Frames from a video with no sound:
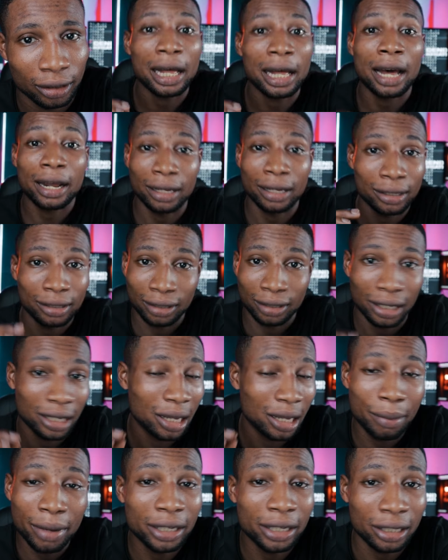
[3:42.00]
That is,
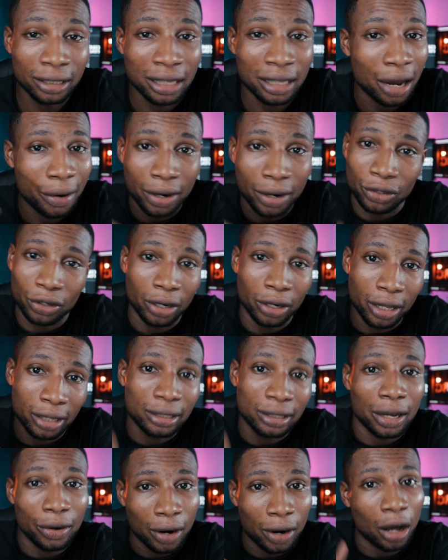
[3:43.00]
images that
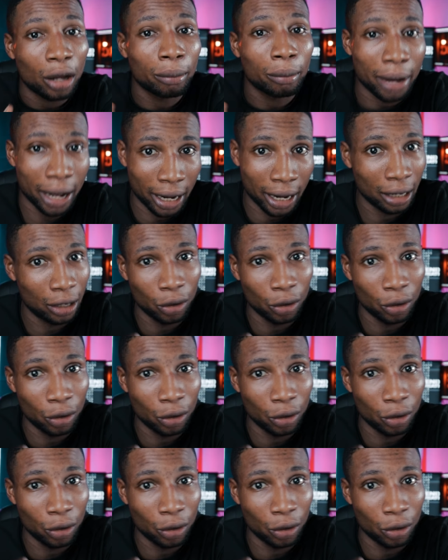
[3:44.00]
resonate around my